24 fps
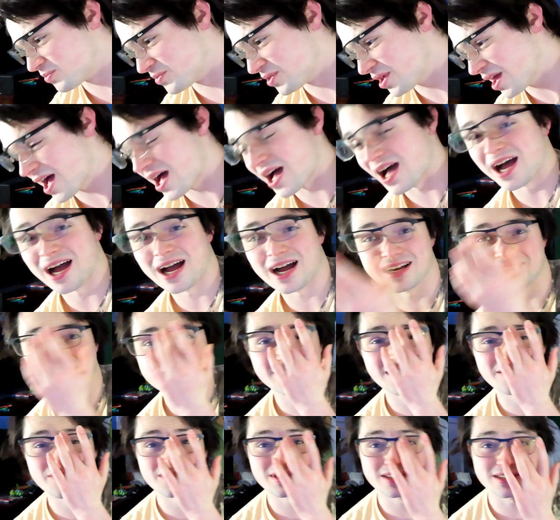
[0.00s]
yeah, I
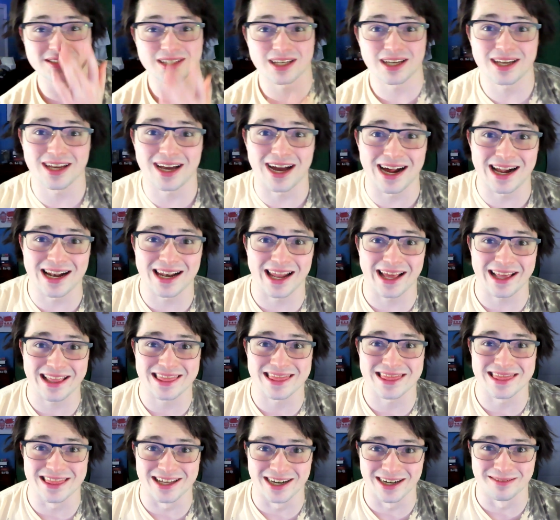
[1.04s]
could definitely say I
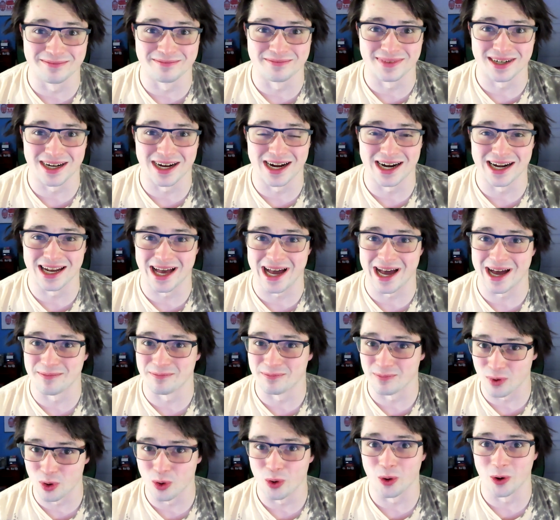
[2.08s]
like them a lot
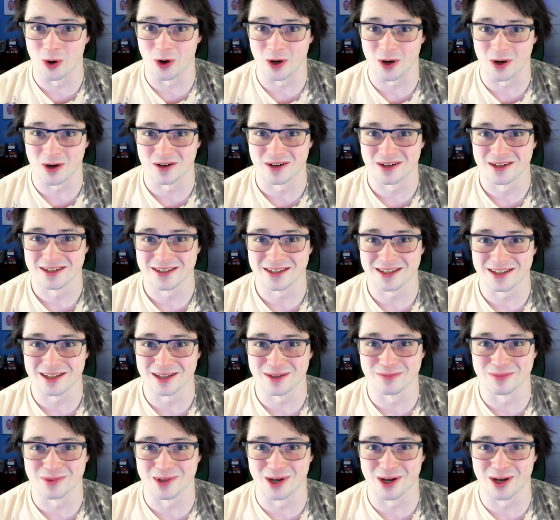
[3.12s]
more
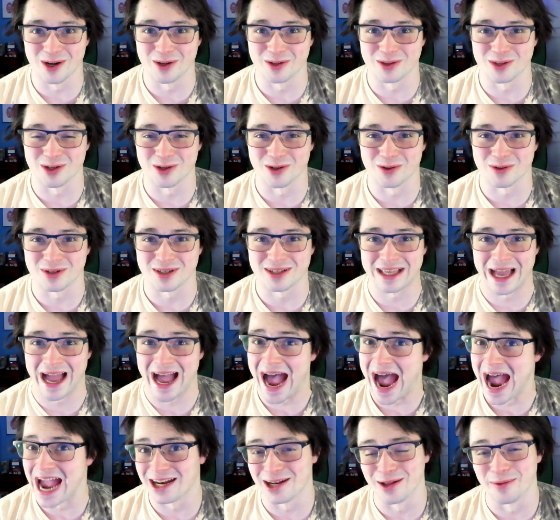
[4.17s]
even though they're
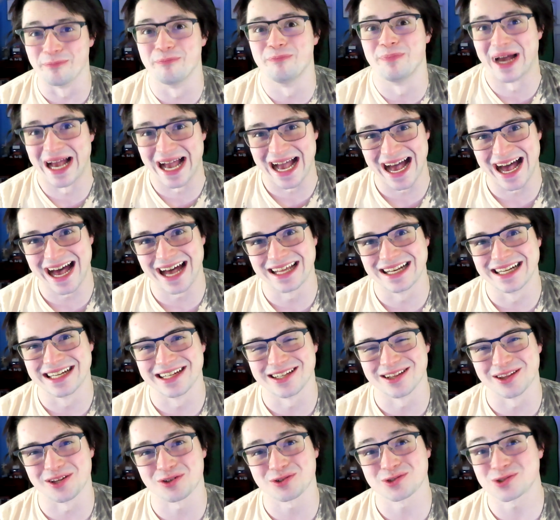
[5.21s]
kind of bad,
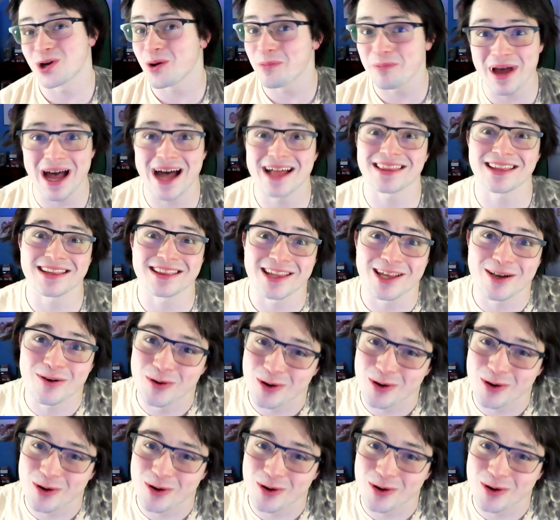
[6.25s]
they're so bad that they